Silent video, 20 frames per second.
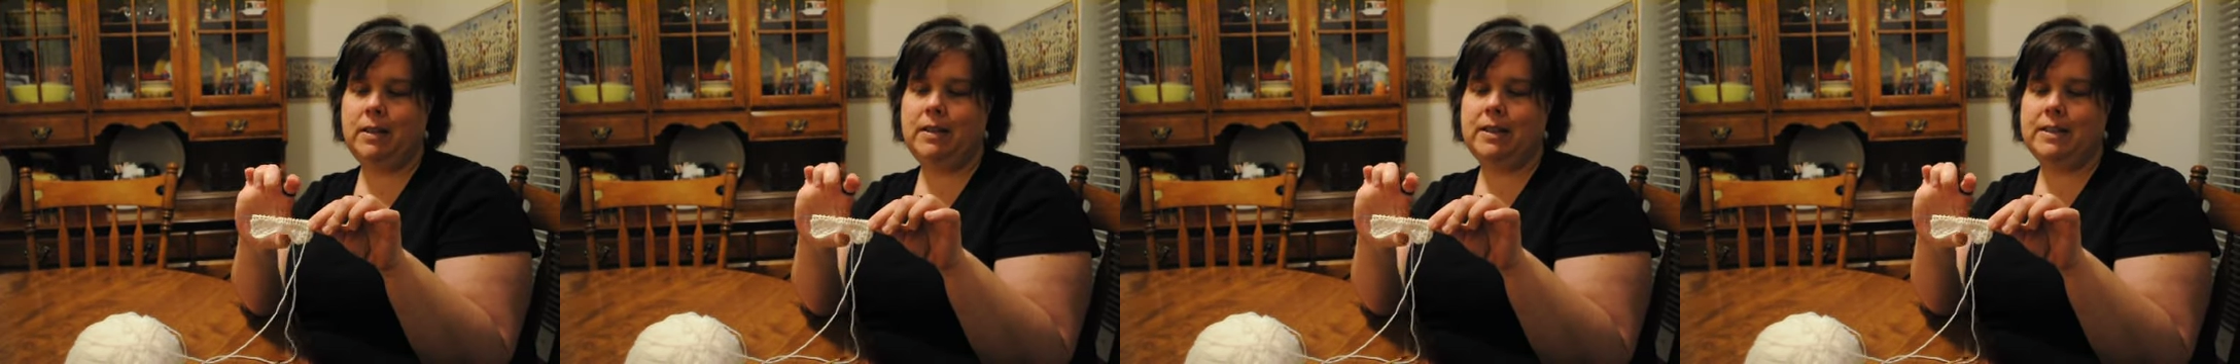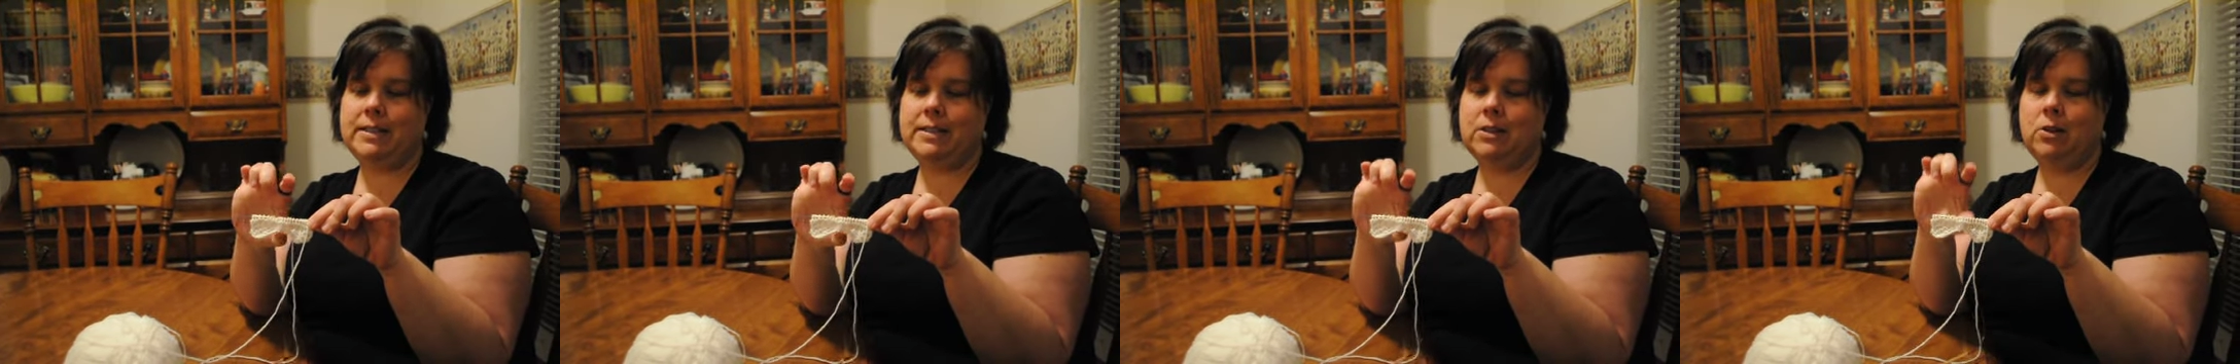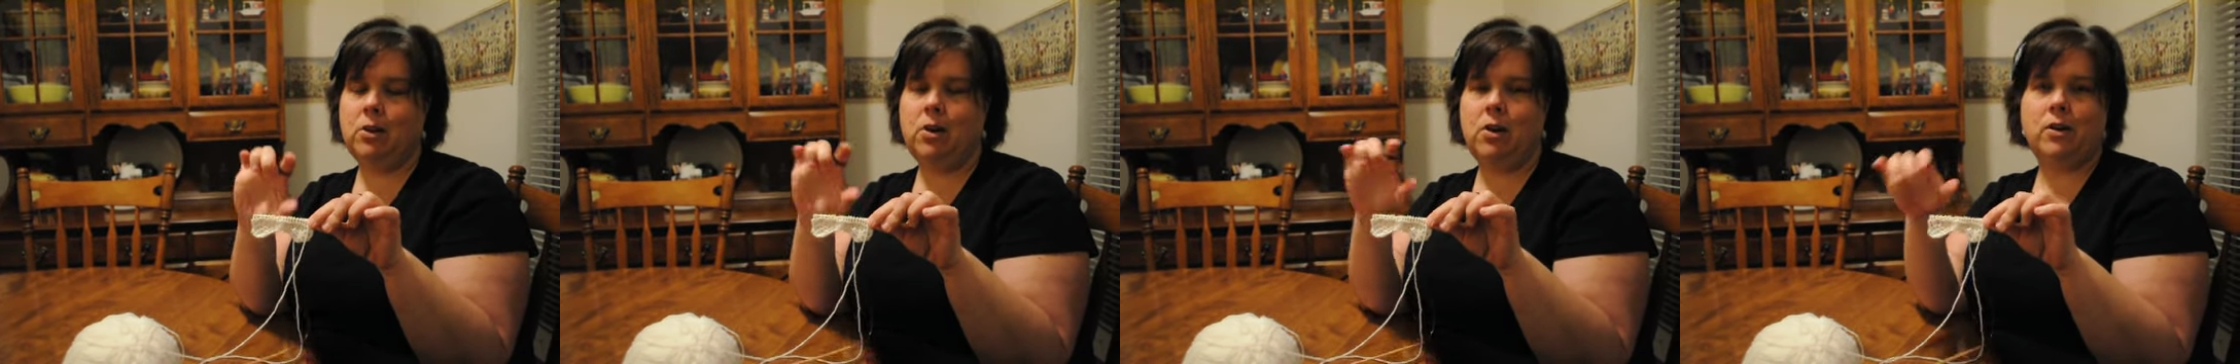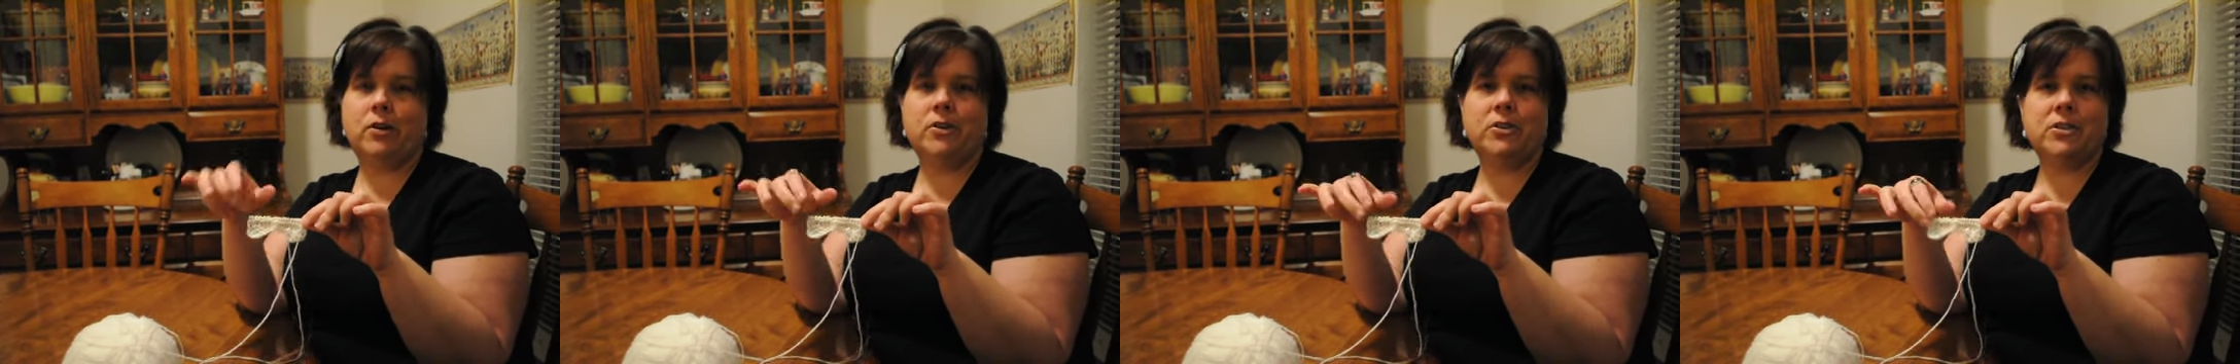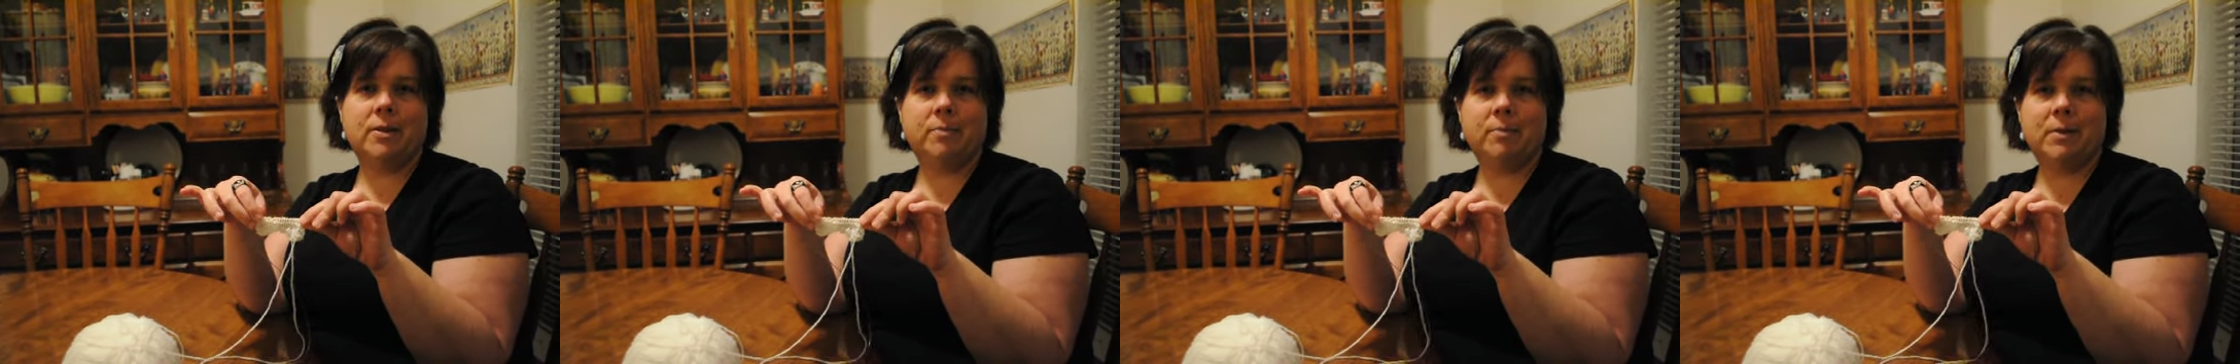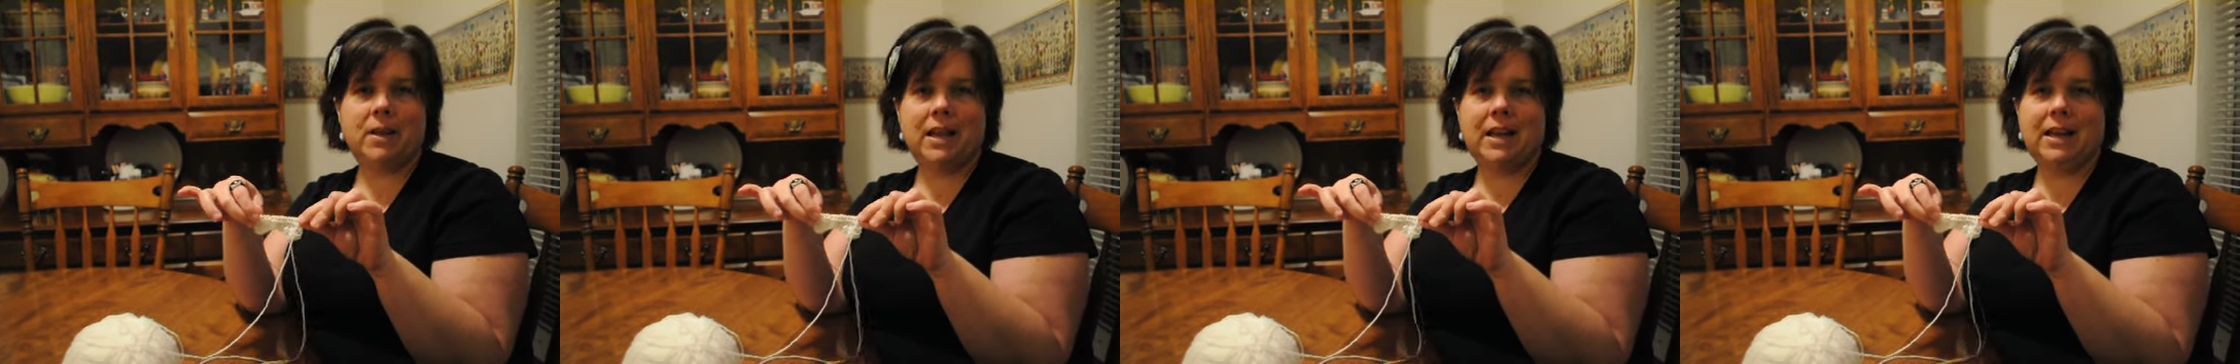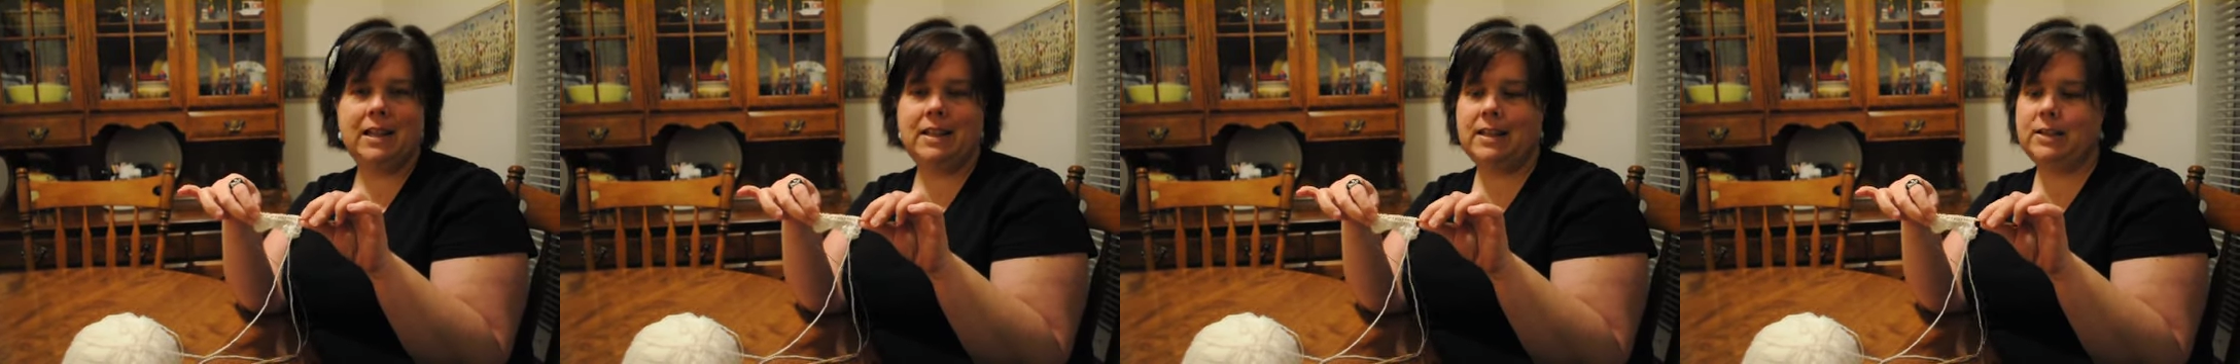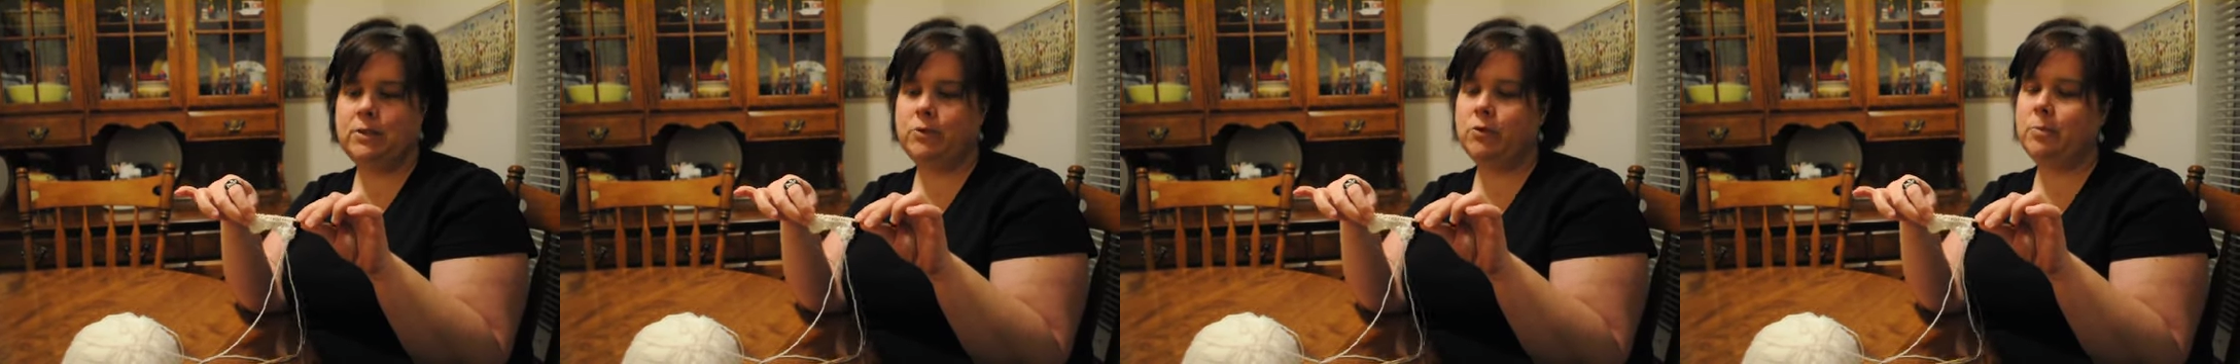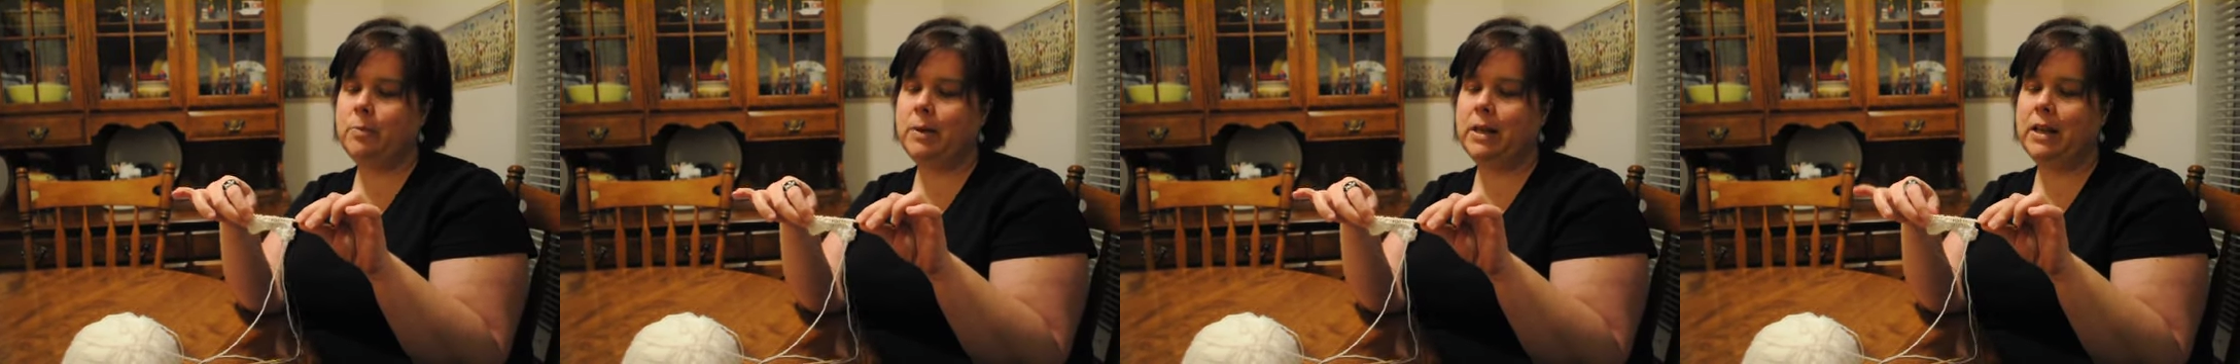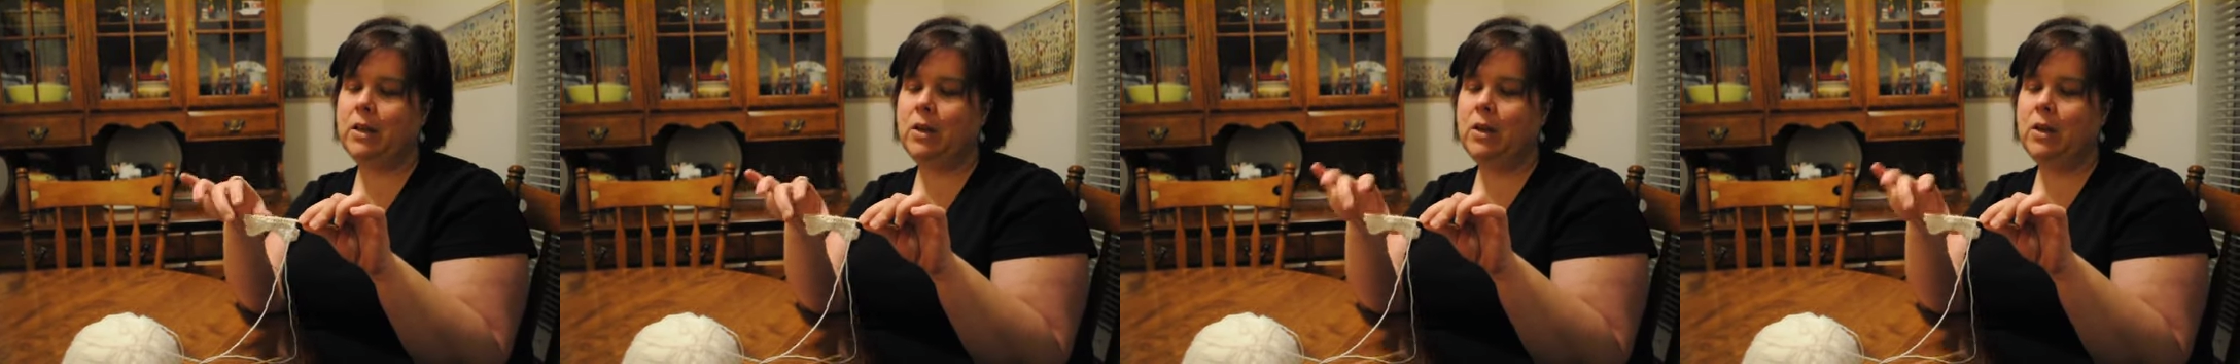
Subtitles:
this long or something, and they told me